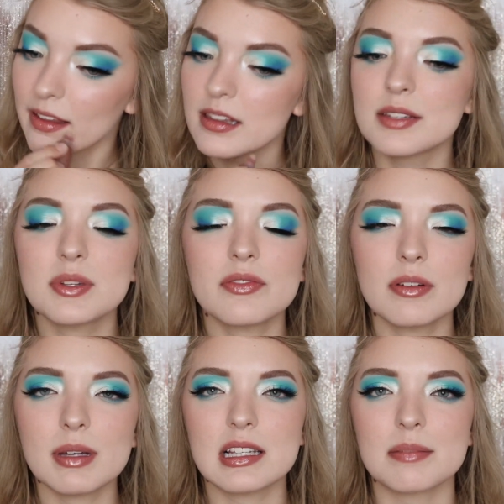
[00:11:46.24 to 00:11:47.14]
This one's
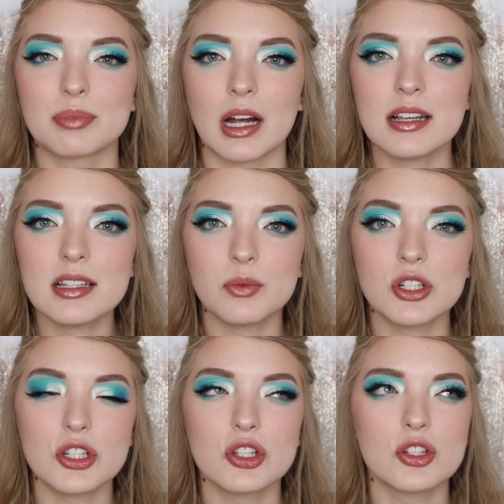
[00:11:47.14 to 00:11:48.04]
from Express,
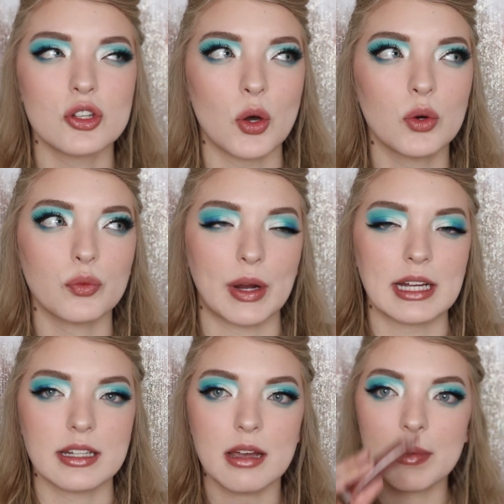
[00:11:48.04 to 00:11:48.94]
which is so
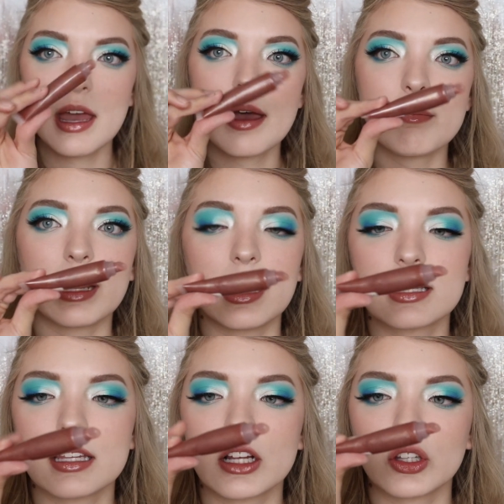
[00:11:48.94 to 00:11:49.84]
random, but
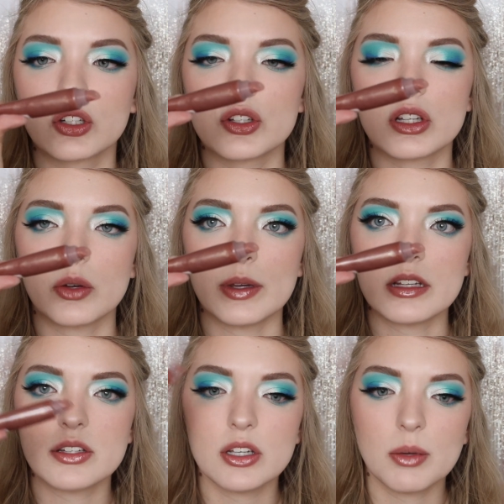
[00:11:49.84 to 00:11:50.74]
it's in their little
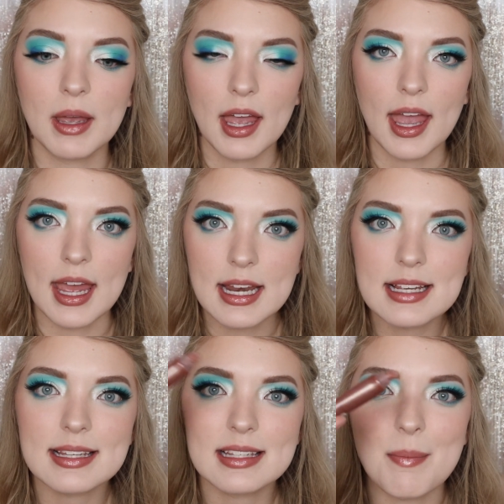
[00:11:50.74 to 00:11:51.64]
squeeze tube, and it
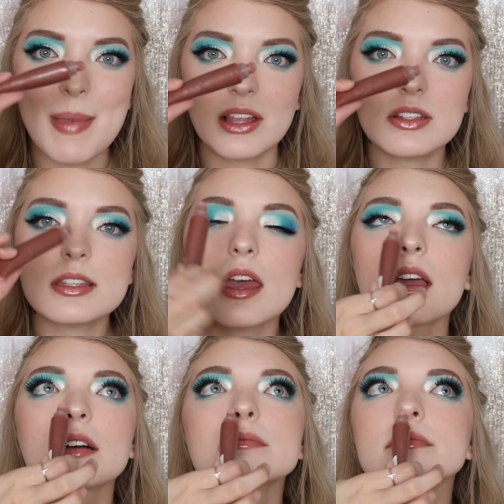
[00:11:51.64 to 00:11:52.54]
smells like,